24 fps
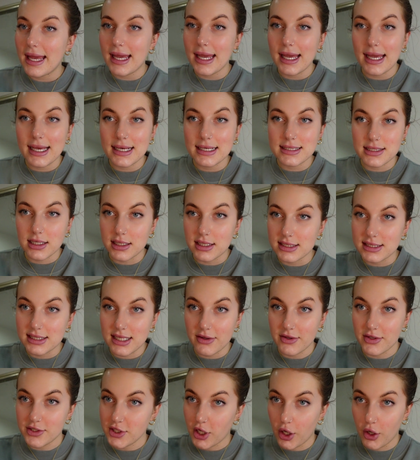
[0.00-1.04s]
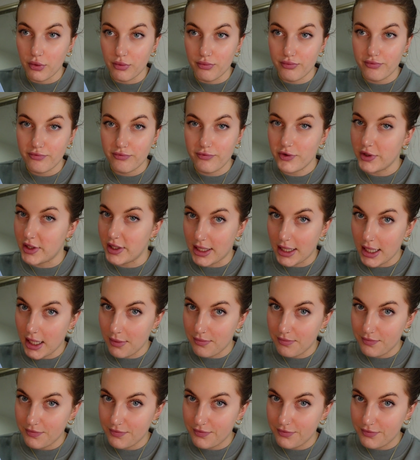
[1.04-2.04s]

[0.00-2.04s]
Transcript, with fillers: it is going to set the tone for the year.